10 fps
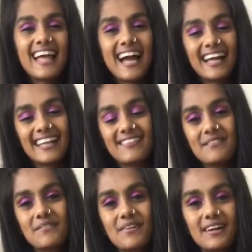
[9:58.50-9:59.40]
and then
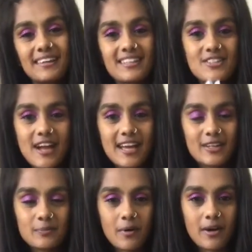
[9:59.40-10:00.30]
we've got the
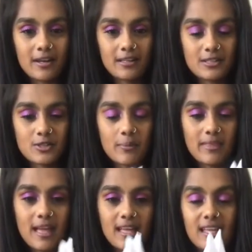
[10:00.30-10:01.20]
triangle part at the top
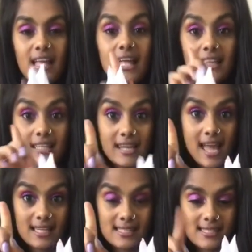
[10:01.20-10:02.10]
there. The
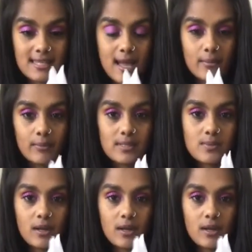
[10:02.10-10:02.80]
next step is we're